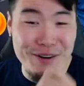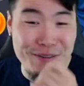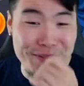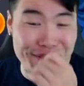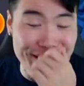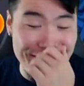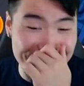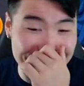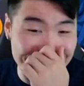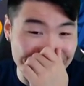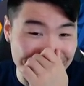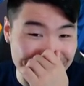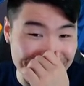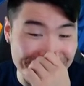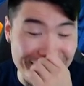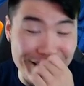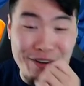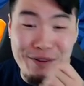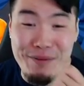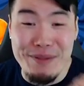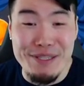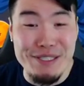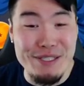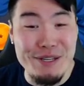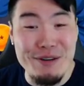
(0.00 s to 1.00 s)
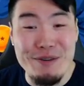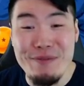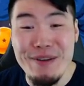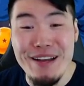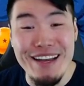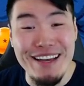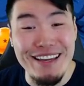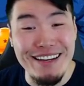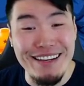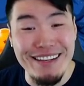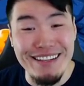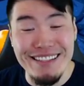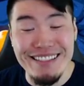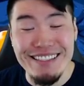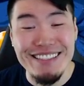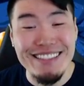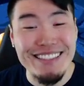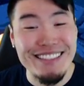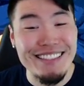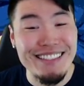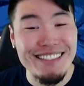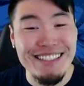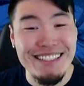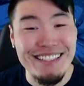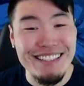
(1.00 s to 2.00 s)
my god, that would have been so bad.
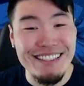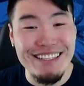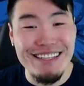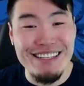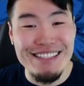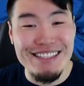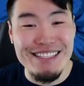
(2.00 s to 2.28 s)
Because